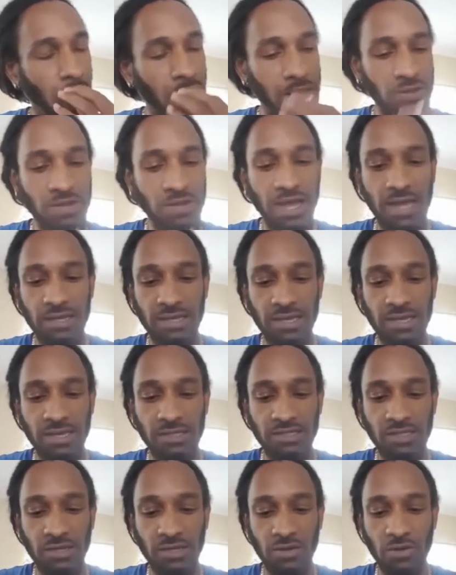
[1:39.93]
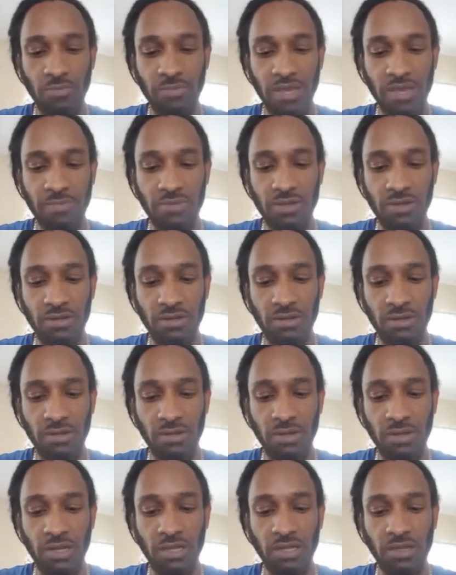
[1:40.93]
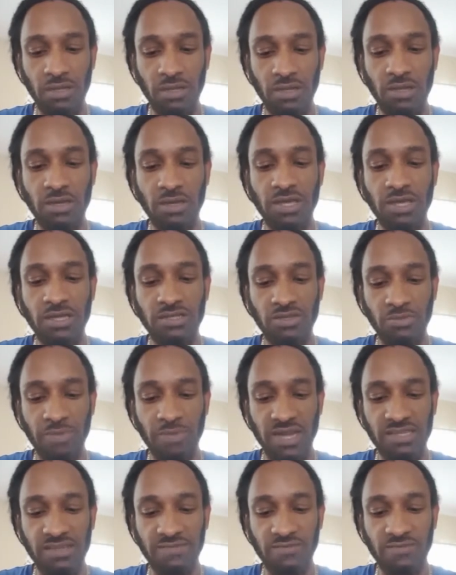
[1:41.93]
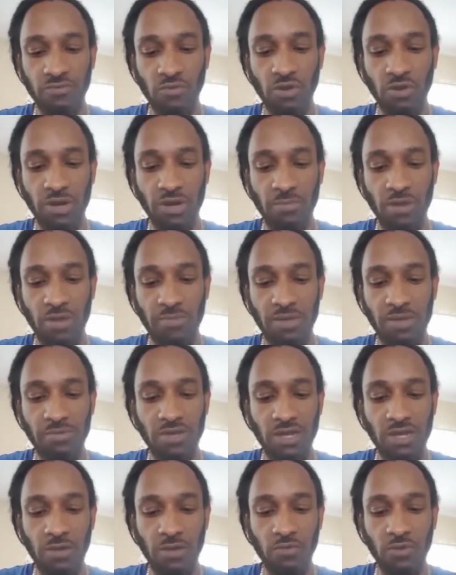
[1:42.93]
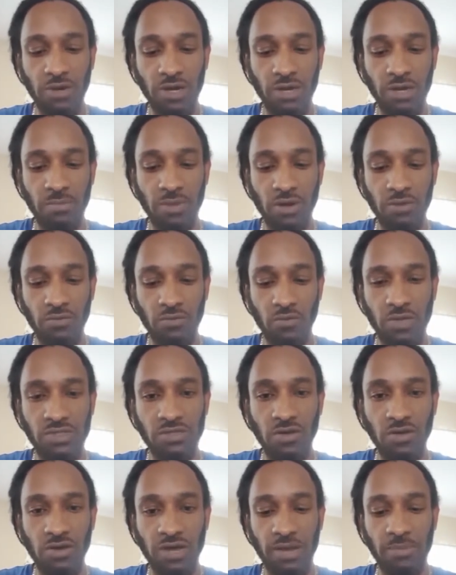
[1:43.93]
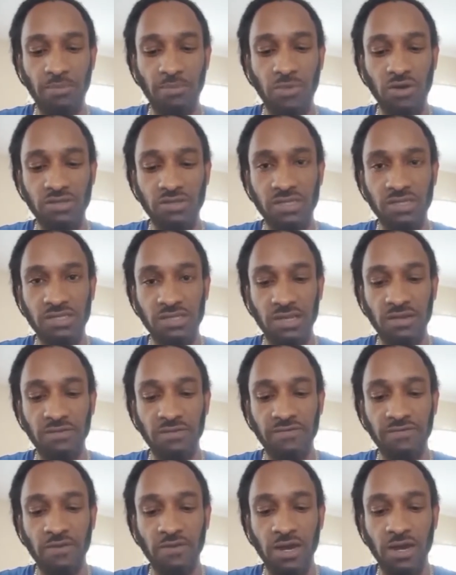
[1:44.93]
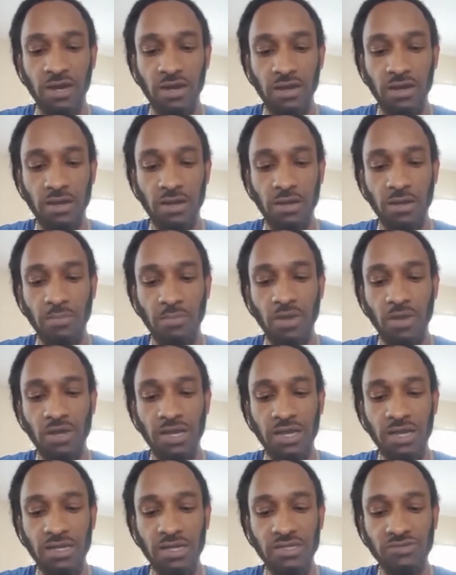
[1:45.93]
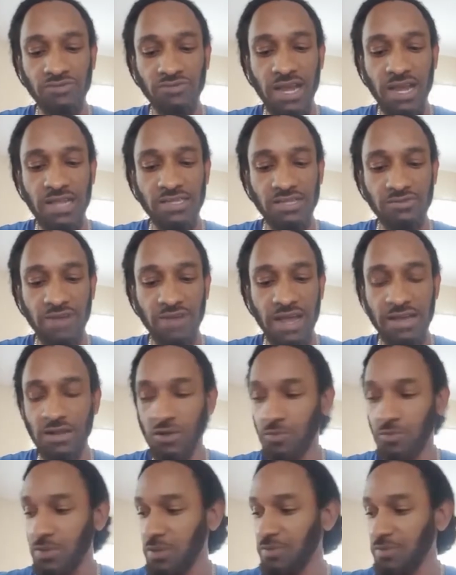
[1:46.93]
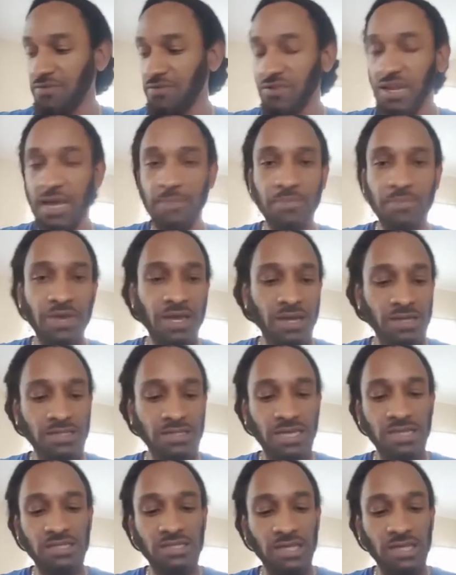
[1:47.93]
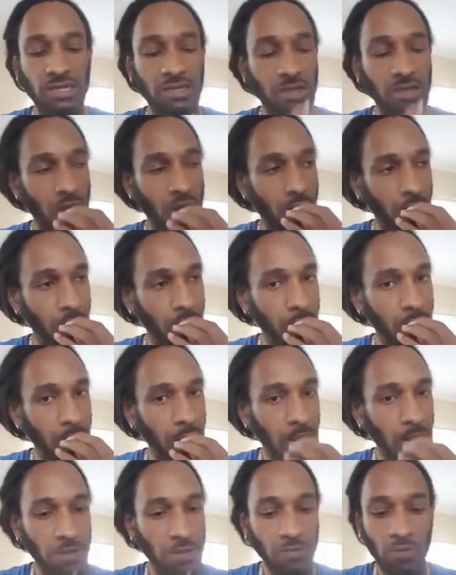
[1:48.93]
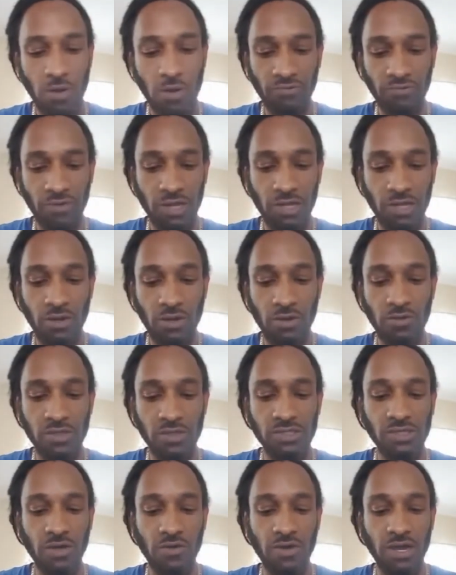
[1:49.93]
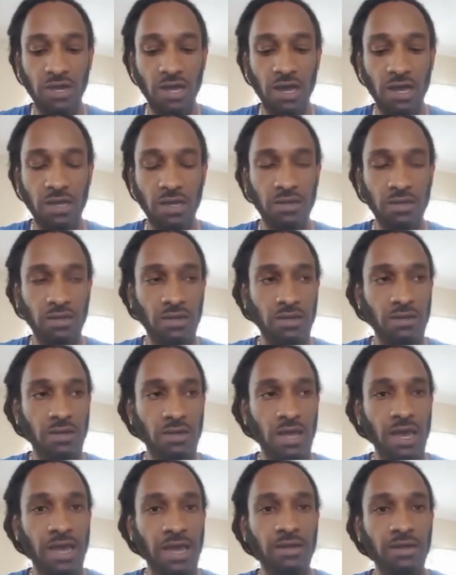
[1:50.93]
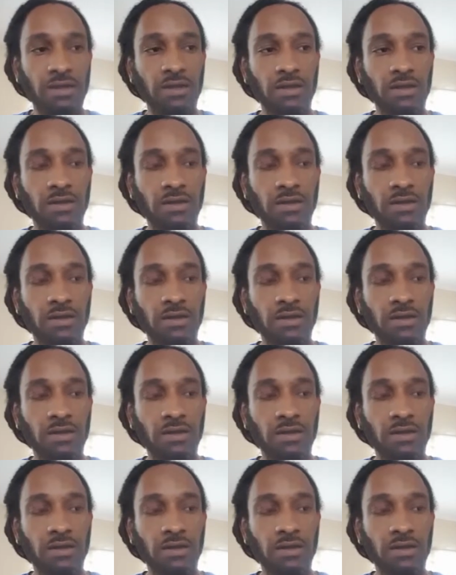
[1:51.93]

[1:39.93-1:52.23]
You got kids, you know, maybe your kids you might have to worry about. Maybe you're not worried about what's going to happen about yourself. But in this reality right now, people, if you're not paying attention, you won't really know what's going on and